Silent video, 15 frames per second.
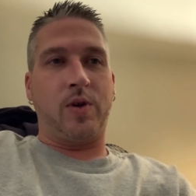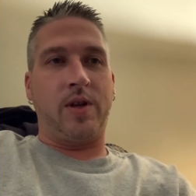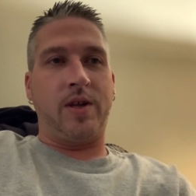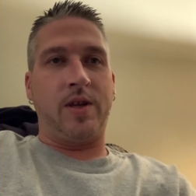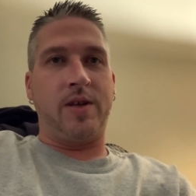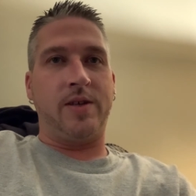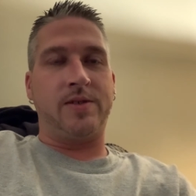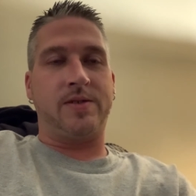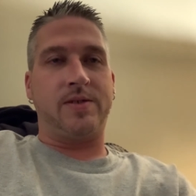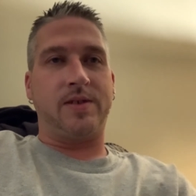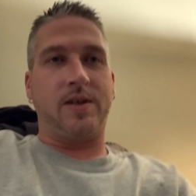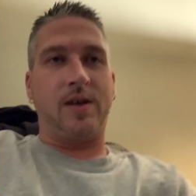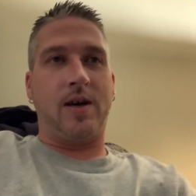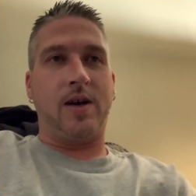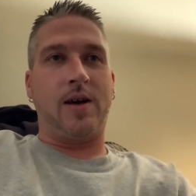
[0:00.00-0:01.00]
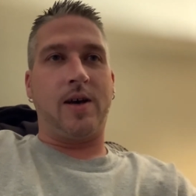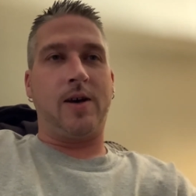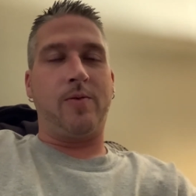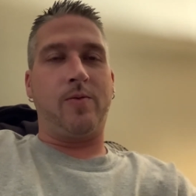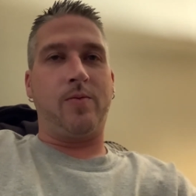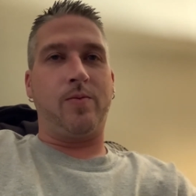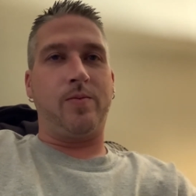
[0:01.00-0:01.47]
is. Uh,
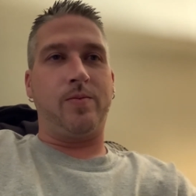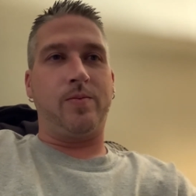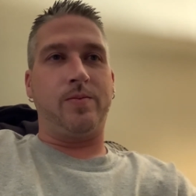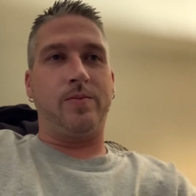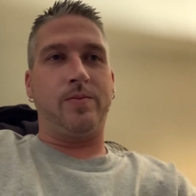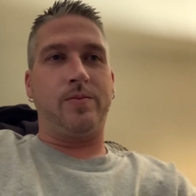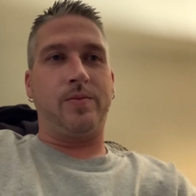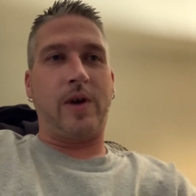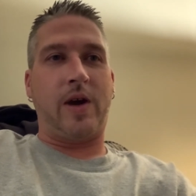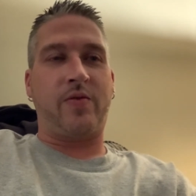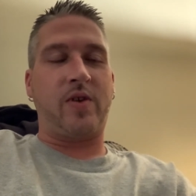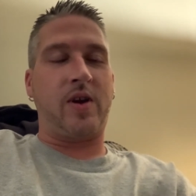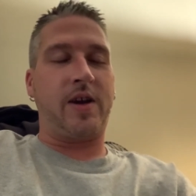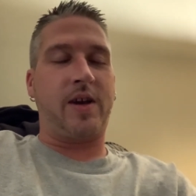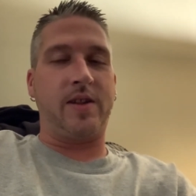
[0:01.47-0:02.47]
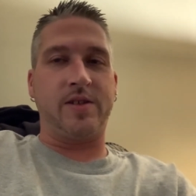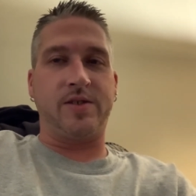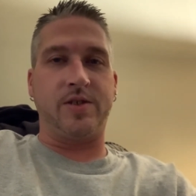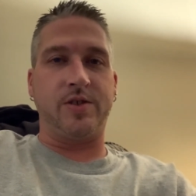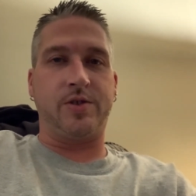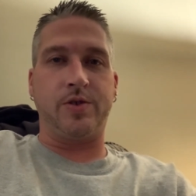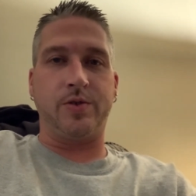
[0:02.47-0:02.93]
after I get this
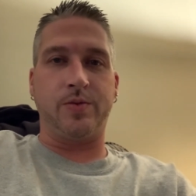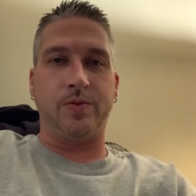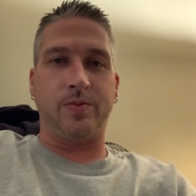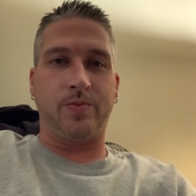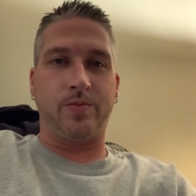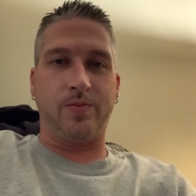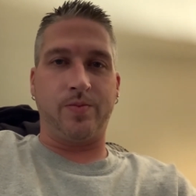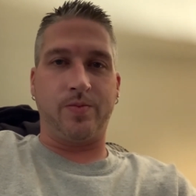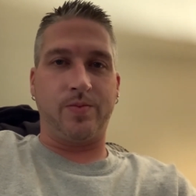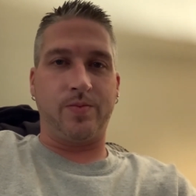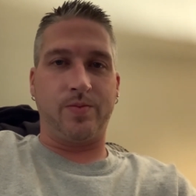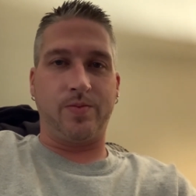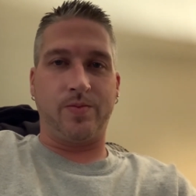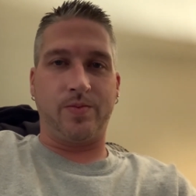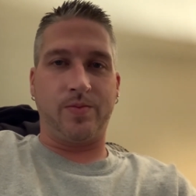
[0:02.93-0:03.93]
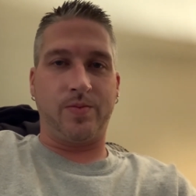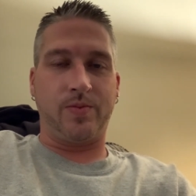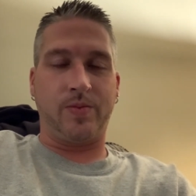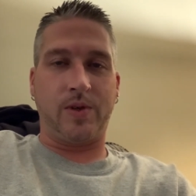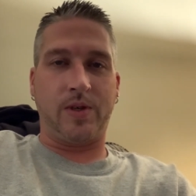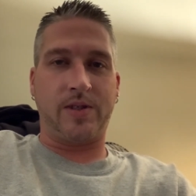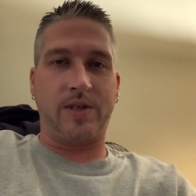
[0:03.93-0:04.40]
issue
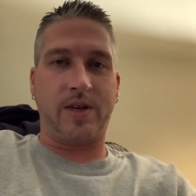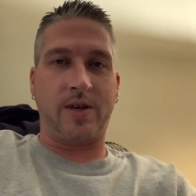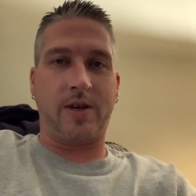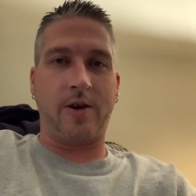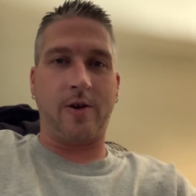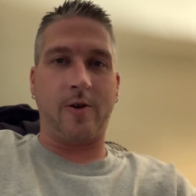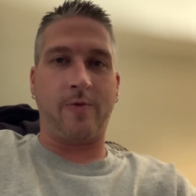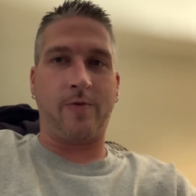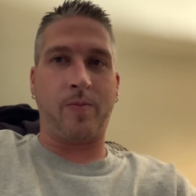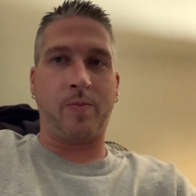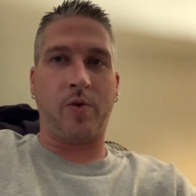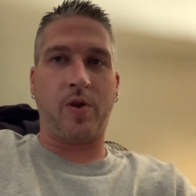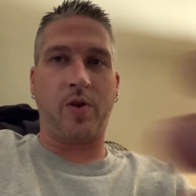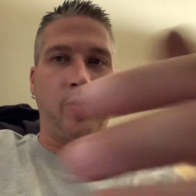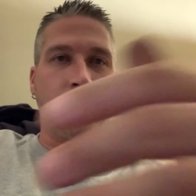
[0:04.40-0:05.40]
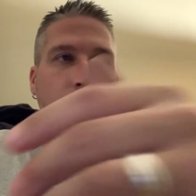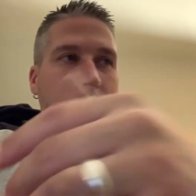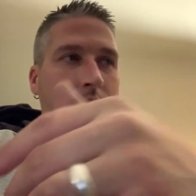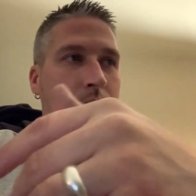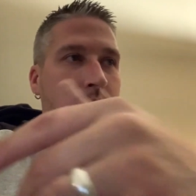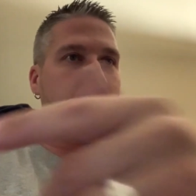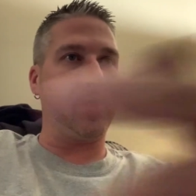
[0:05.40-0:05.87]
uh, taken care of, I'm going to do a
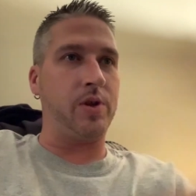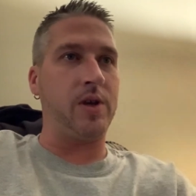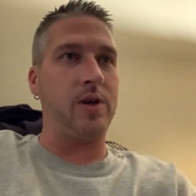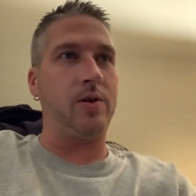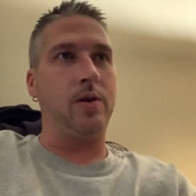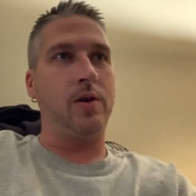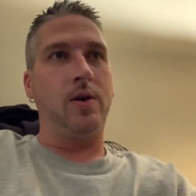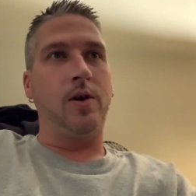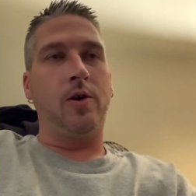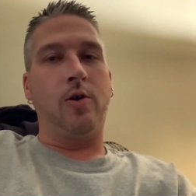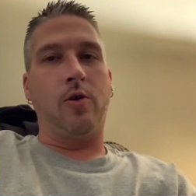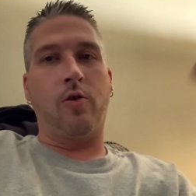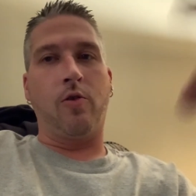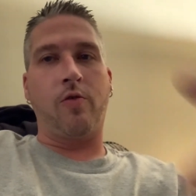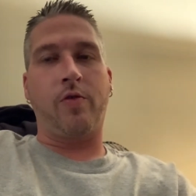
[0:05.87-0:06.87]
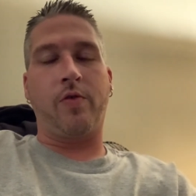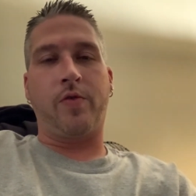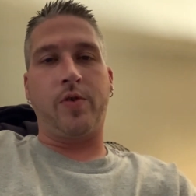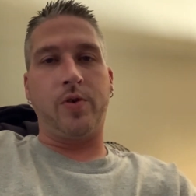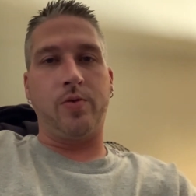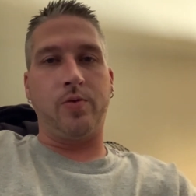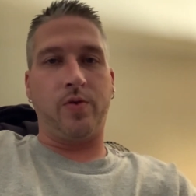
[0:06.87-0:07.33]
complete
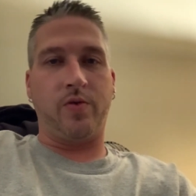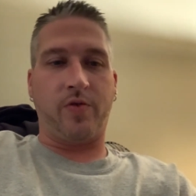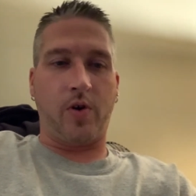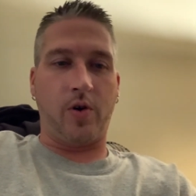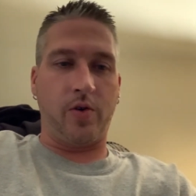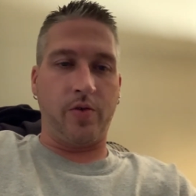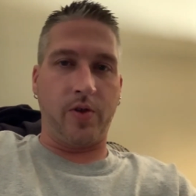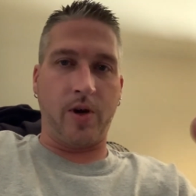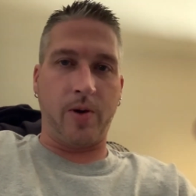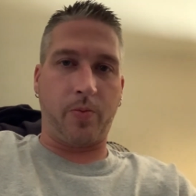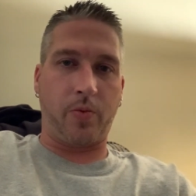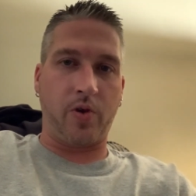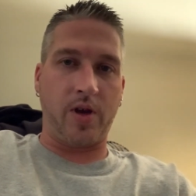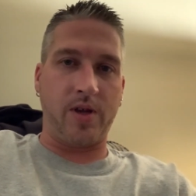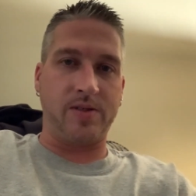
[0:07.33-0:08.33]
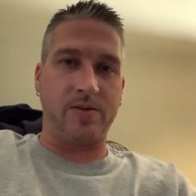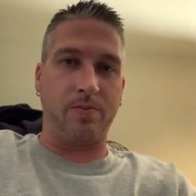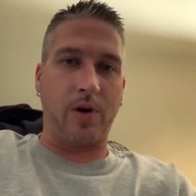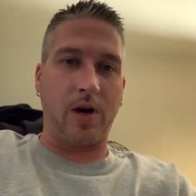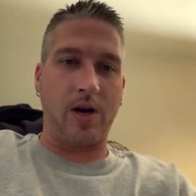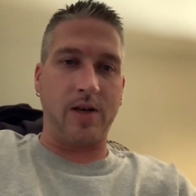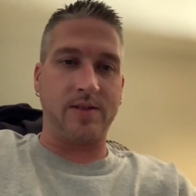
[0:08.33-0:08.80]
overview of all the upgrades and
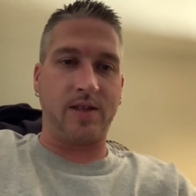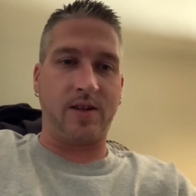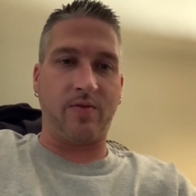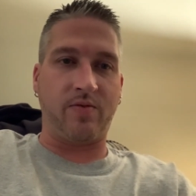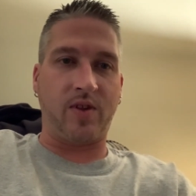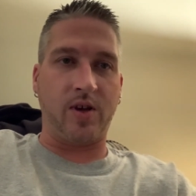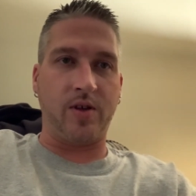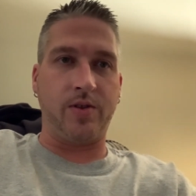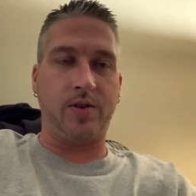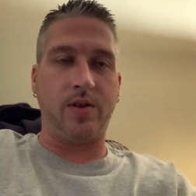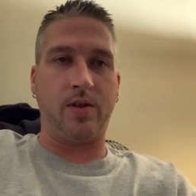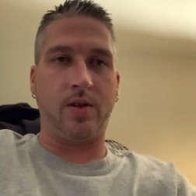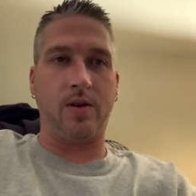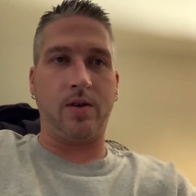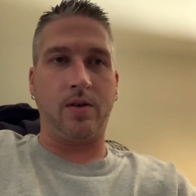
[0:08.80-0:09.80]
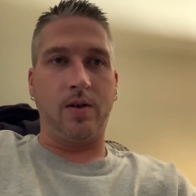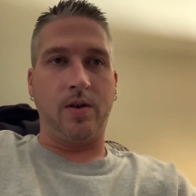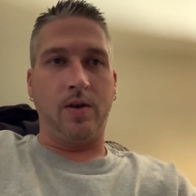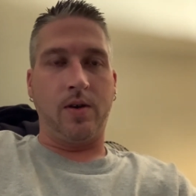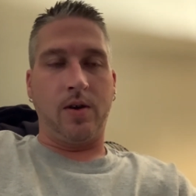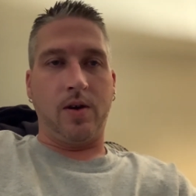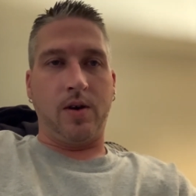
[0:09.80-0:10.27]
mods that I've done to the
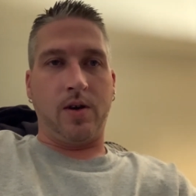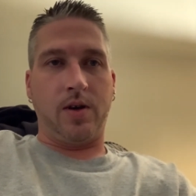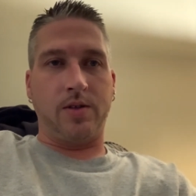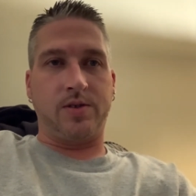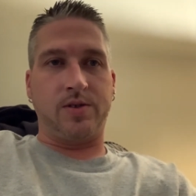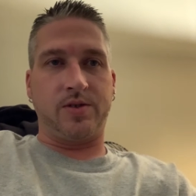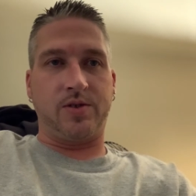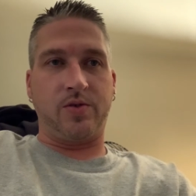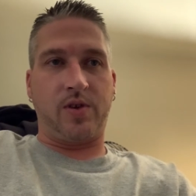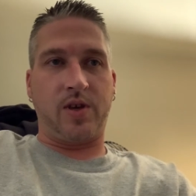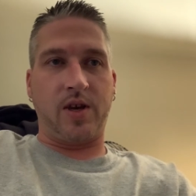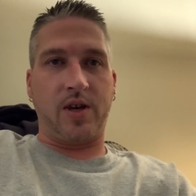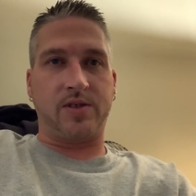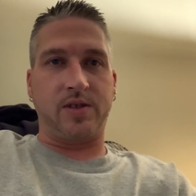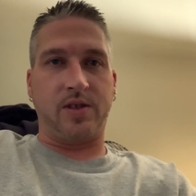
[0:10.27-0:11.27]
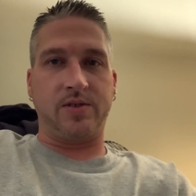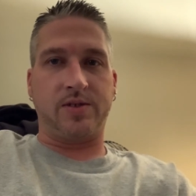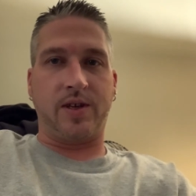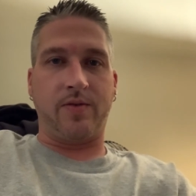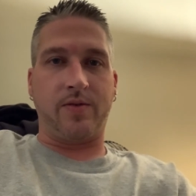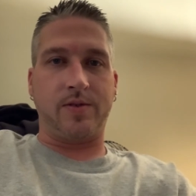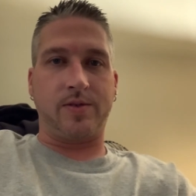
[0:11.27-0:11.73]
uh, Suzuki
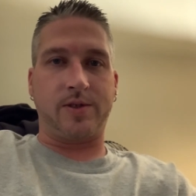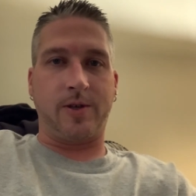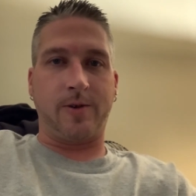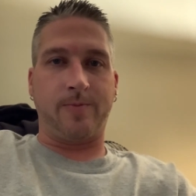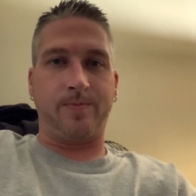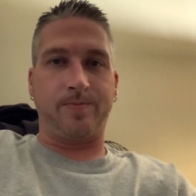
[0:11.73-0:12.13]
XL7. So